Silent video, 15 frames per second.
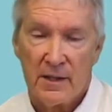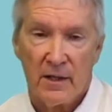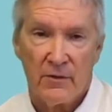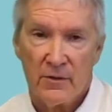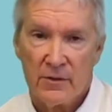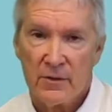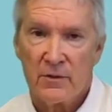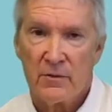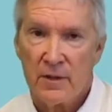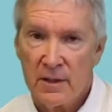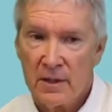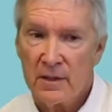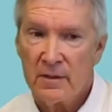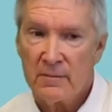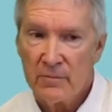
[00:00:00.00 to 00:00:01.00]
Now, those are
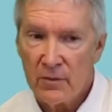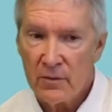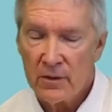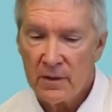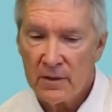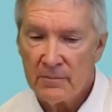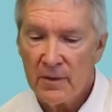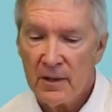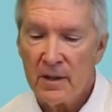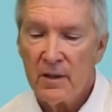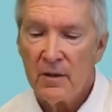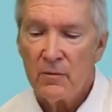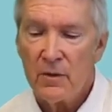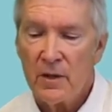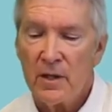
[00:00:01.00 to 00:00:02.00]
critically important, but
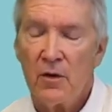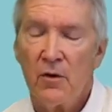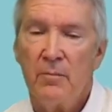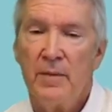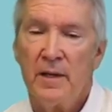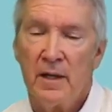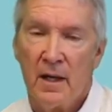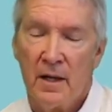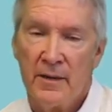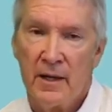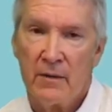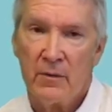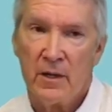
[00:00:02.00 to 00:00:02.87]
we're going to go beyond that.